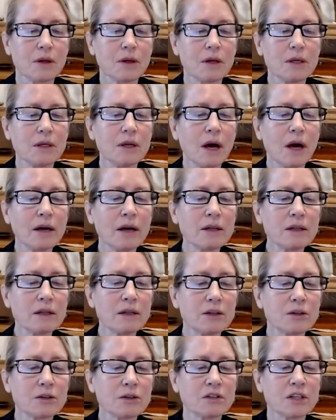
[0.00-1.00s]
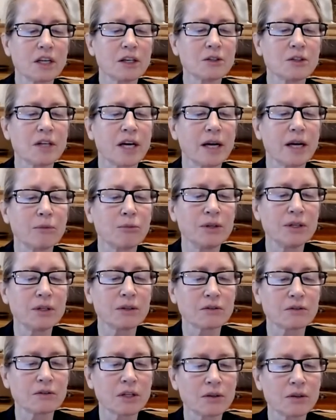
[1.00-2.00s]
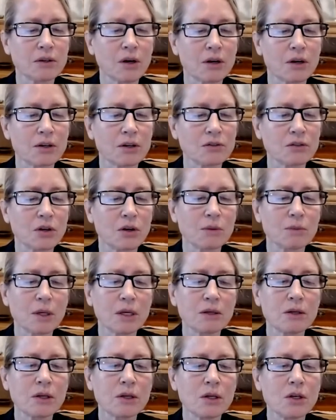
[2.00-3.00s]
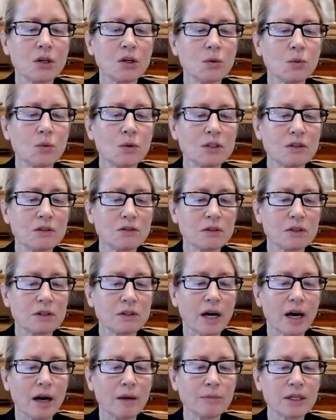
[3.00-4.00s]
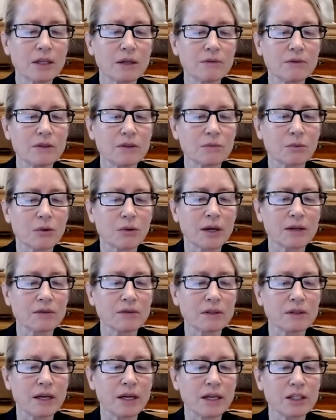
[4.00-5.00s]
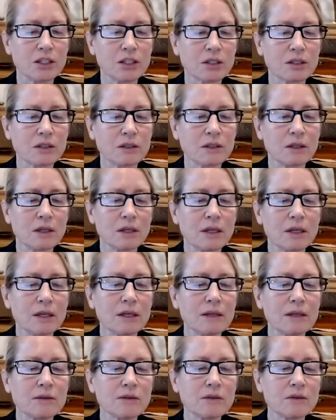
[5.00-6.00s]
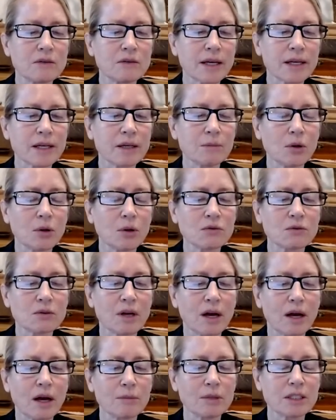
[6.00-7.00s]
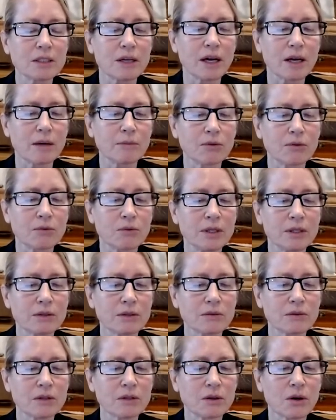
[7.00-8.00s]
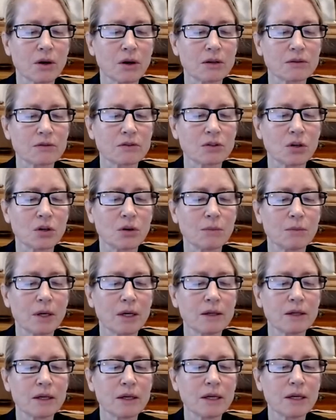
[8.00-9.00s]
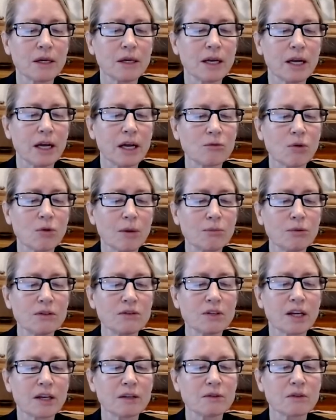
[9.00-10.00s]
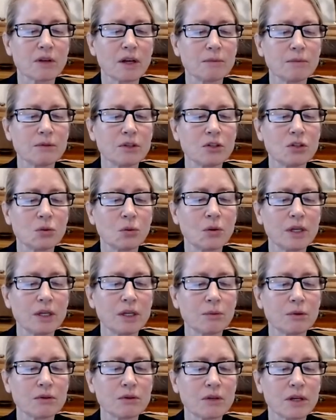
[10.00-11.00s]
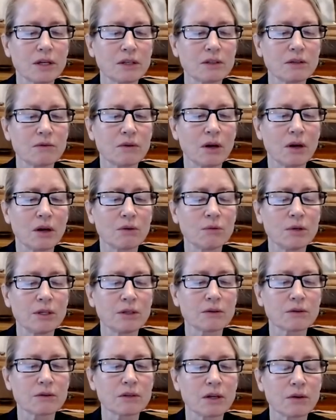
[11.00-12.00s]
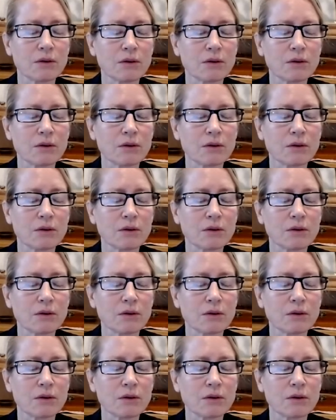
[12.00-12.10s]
Non-clear cell type renal cell carcinoma, which is the topic of this presentation, is the second most common type of renal cell carcinoma and represents up to 20% of all renal cell